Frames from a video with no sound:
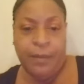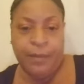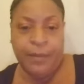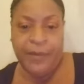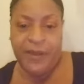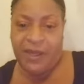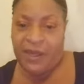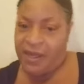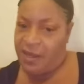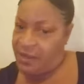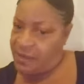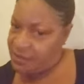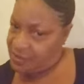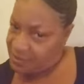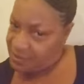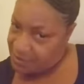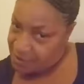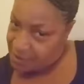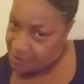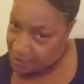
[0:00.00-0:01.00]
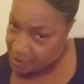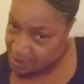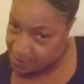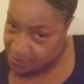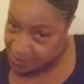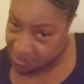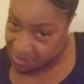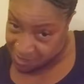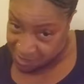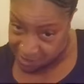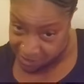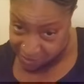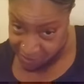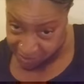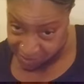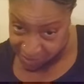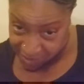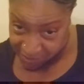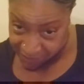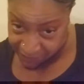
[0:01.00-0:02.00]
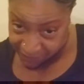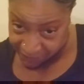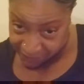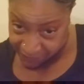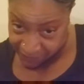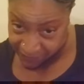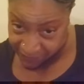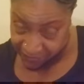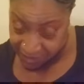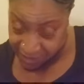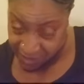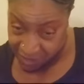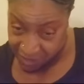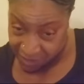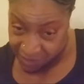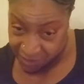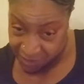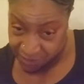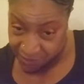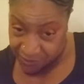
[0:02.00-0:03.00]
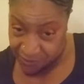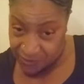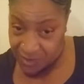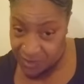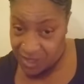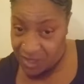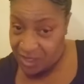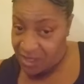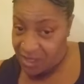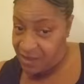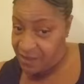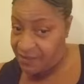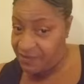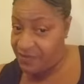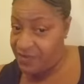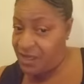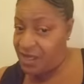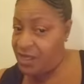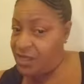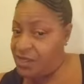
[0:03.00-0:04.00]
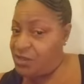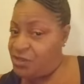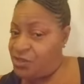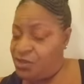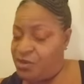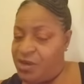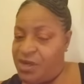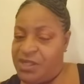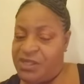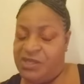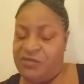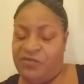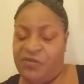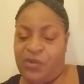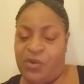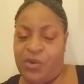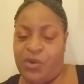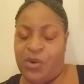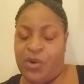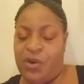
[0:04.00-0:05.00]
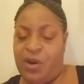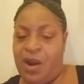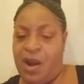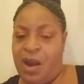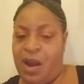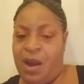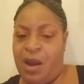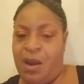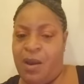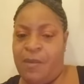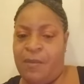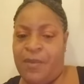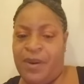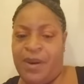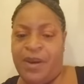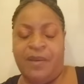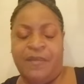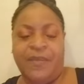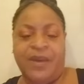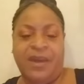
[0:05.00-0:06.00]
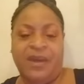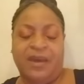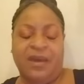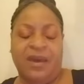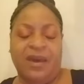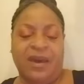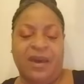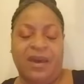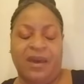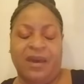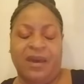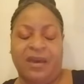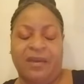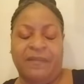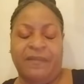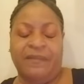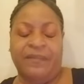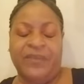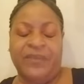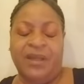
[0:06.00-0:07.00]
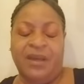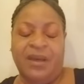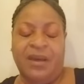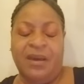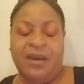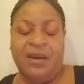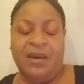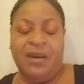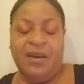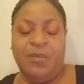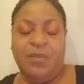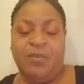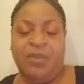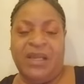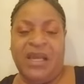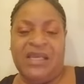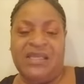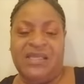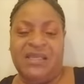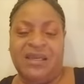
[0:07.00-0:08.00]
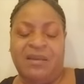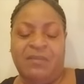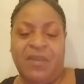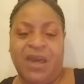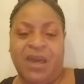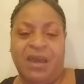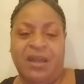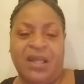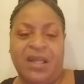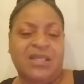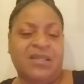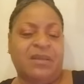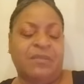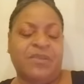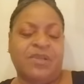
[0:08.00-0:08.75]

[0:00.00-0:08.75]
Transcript: Yes, I got my hair done. Thank you again. Thank you, Joyce, for coming and blessing me. That's what I'm